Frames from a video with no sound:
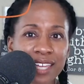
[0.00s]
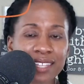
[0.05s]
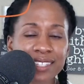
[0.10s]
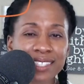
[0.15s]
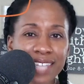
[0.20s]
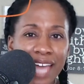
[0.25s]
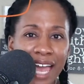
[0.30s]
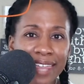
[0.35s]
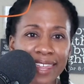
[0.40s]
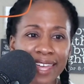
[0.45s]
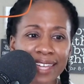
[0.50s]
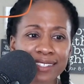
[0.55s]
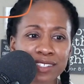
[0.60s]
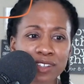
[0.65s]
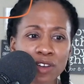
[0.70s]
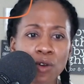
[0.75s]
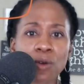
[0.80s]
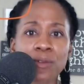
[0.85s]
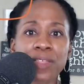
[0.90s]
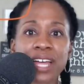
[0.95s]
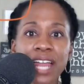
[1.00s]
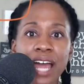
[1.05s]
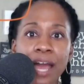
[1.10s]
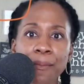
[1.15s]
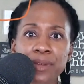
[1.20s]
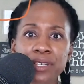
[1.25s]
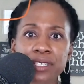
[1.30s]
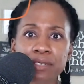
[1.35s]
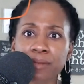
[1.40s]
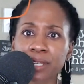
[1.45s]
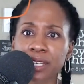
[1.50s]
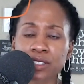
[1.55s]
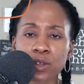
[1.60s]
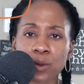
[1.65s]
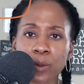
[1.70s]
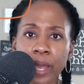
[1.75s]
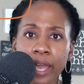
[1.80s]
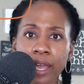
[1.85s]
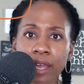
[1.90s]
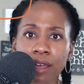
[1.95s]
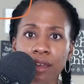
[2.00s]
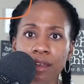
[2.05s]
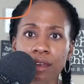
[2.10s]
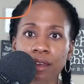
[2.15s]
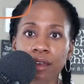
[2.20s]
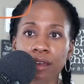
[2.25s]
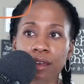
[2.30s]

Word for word: and sidelines go, Oh, that happened to me. It's okay.